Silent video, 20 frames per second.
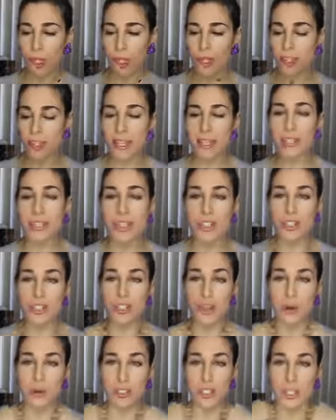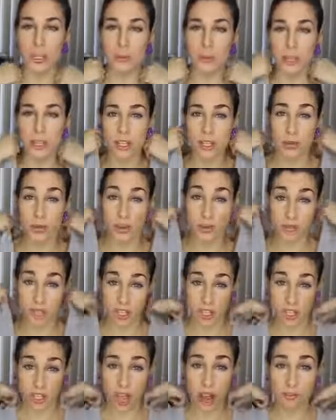Yes, there is always going to be a little bit of
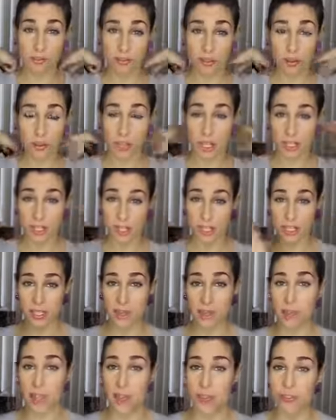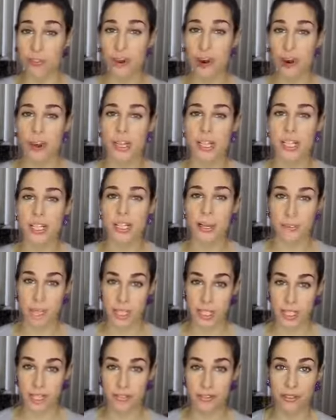discomfort because it's something foreign and
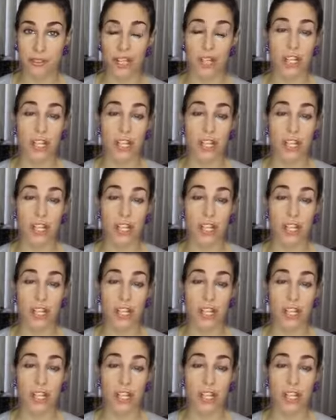something different.